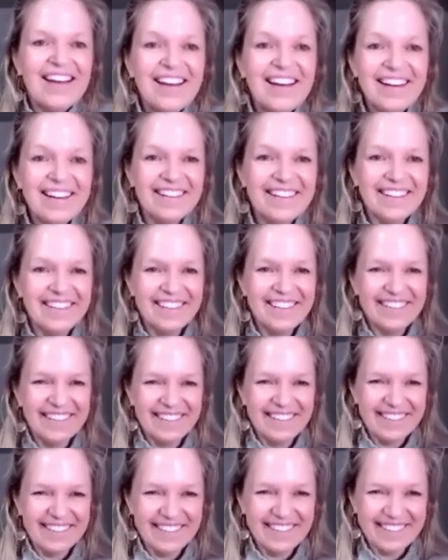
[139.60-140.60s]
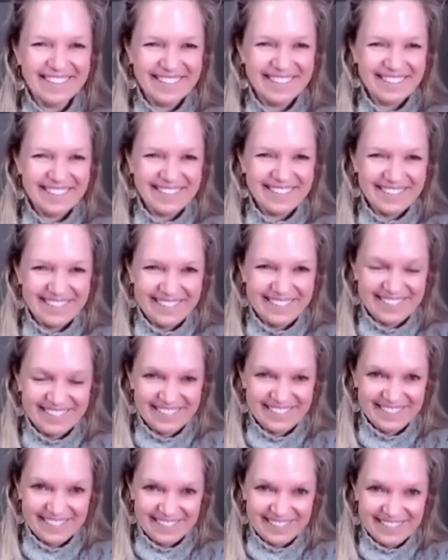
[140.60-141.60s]

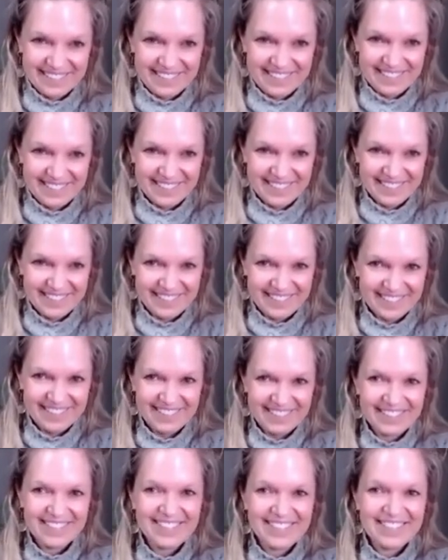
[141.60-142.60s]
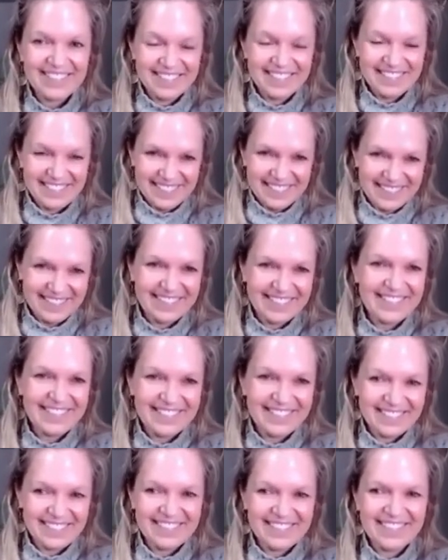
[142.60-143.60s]

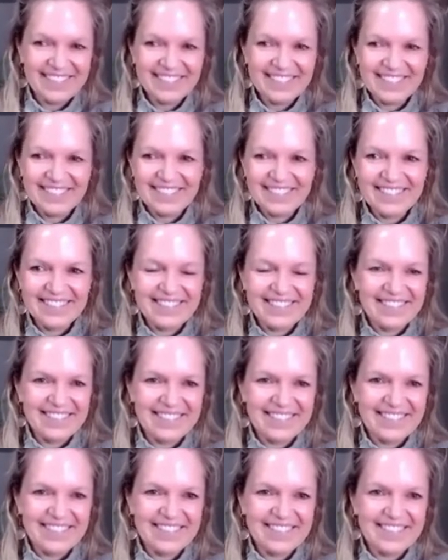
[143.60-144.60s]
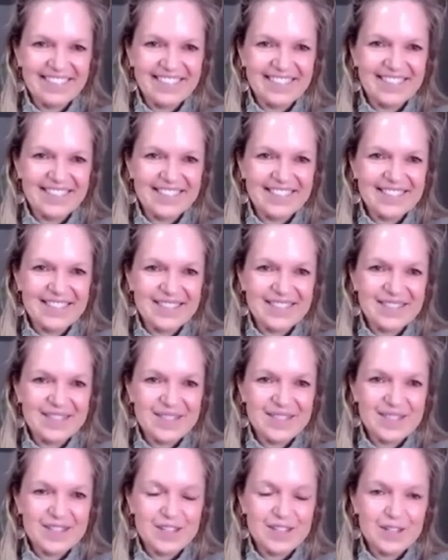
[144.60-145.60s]

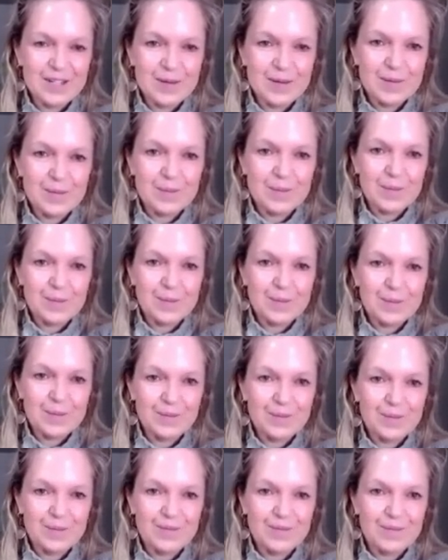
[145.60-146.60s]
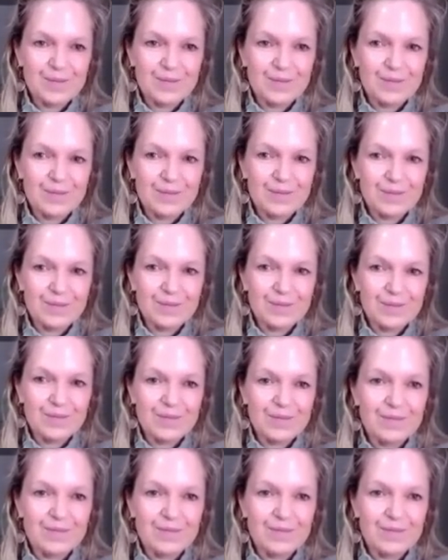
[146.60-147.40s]
This person isn't speaking.